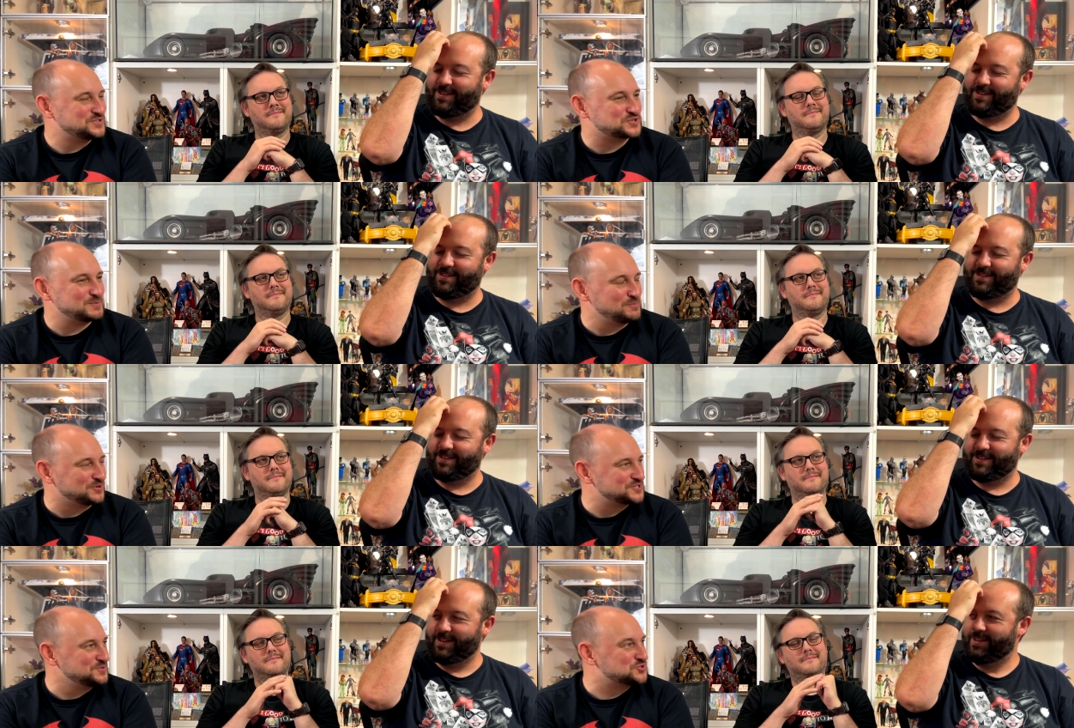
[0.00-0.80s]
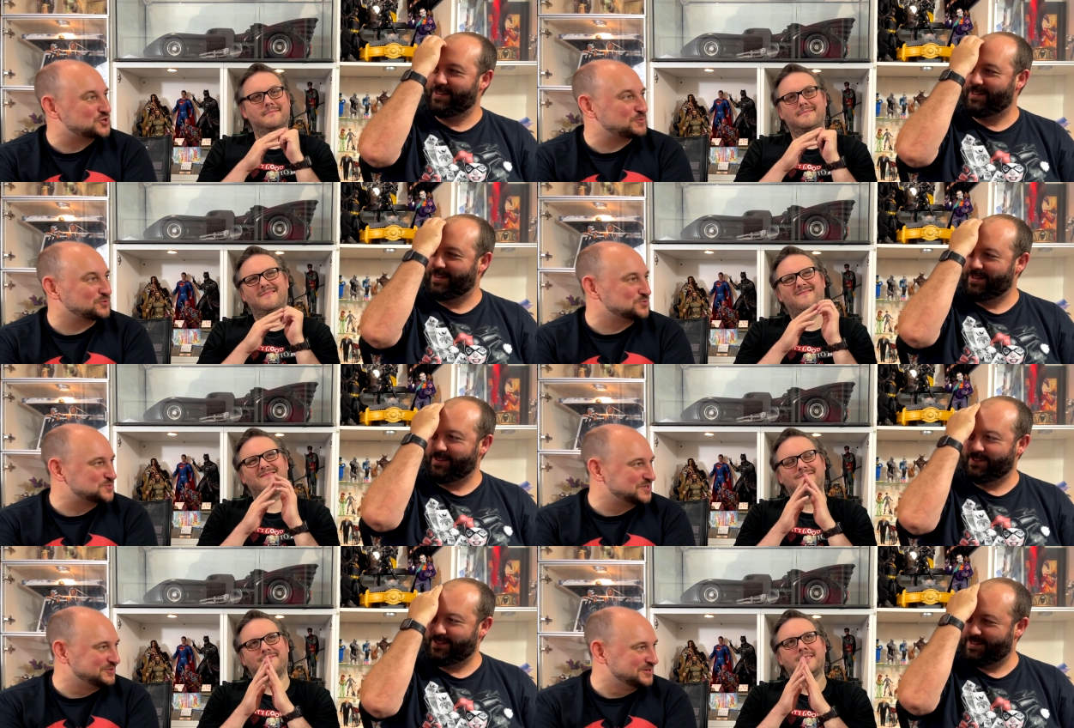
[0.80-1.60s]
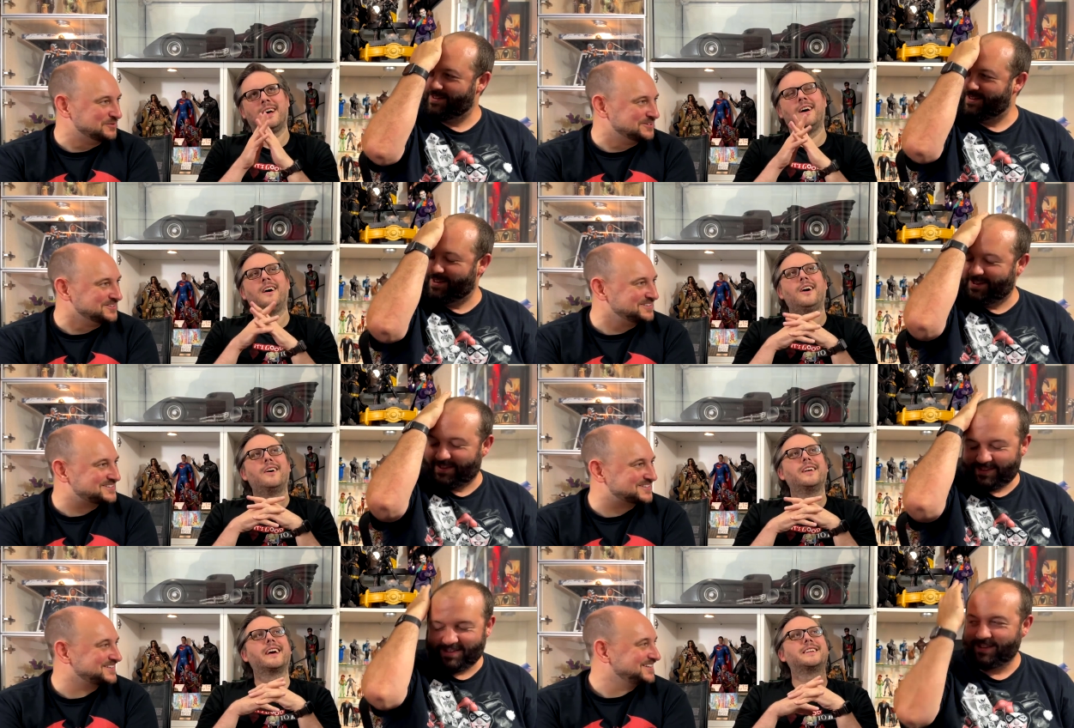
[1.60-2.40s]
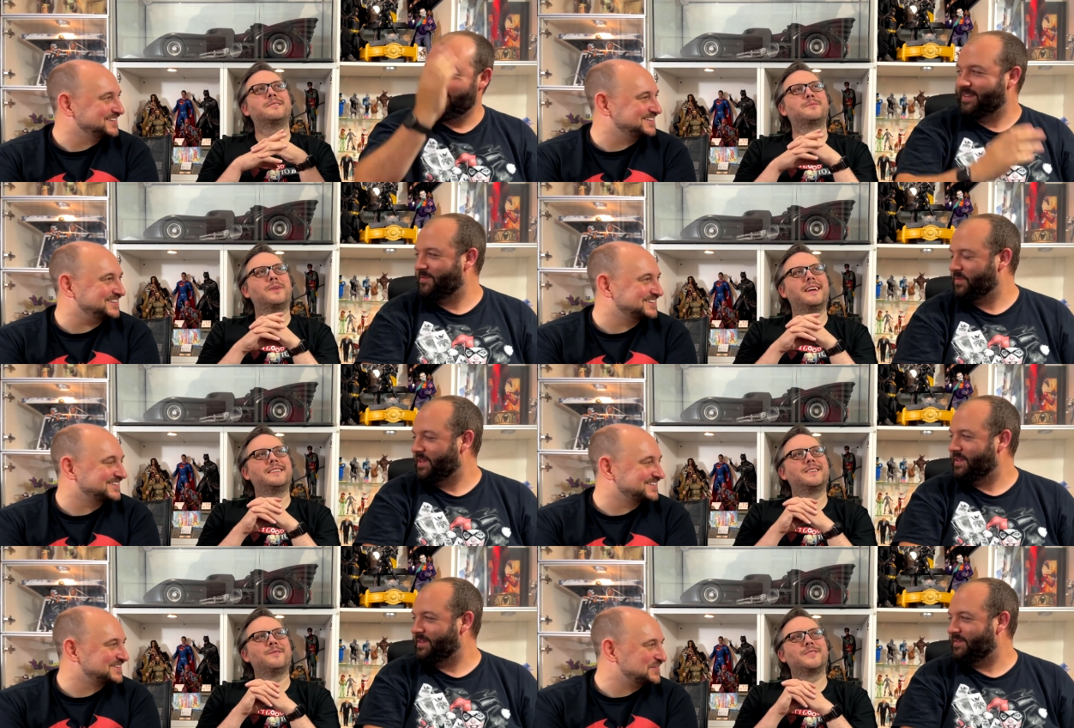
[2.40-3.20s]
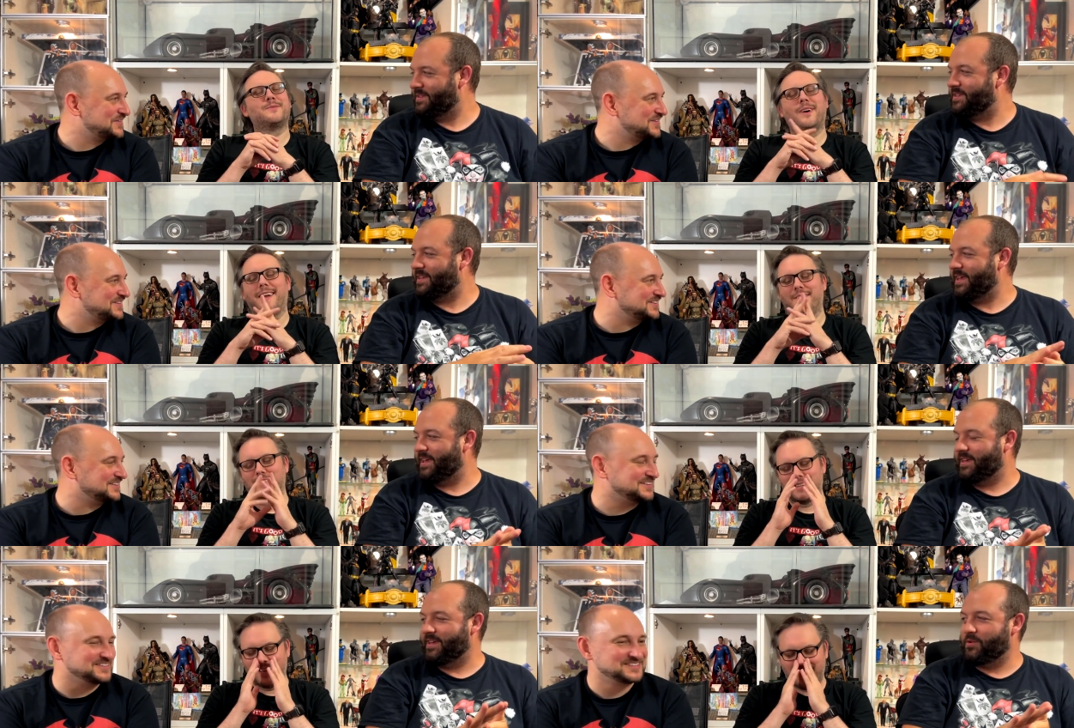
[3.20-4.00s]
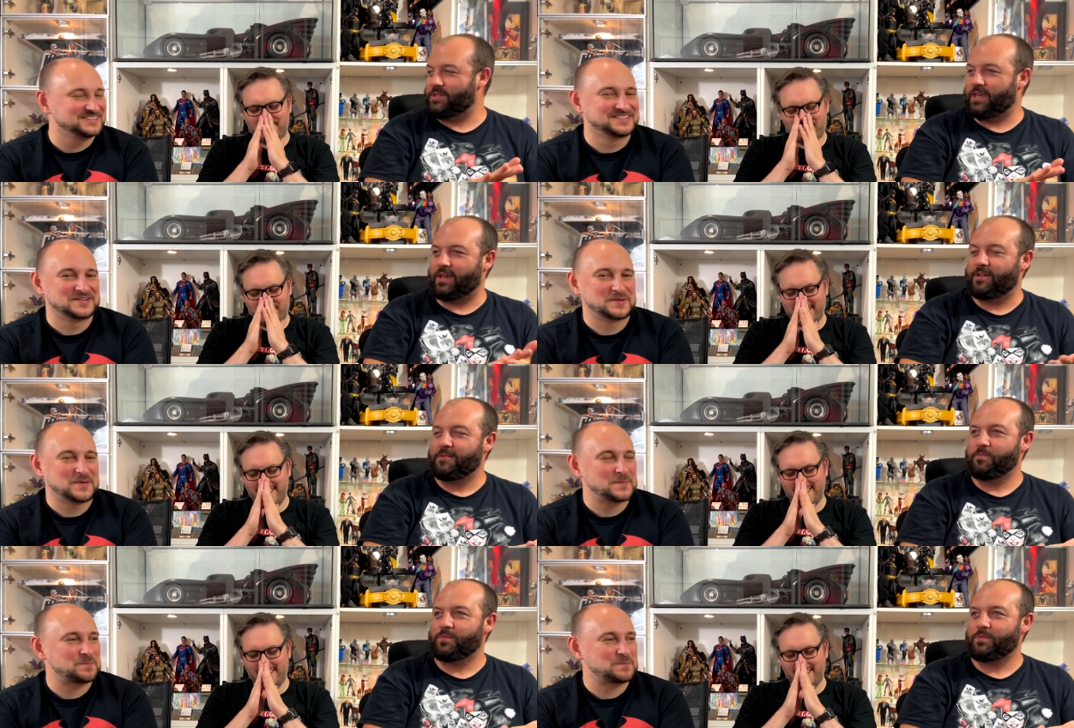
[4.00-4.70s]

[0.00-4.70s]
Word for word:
Speaker 1: Just remember, it's only stripper rules when you're in the mind. Oh yeah, because he was playing Thomas Wayne. Yeah, he was, yeah. In, the, in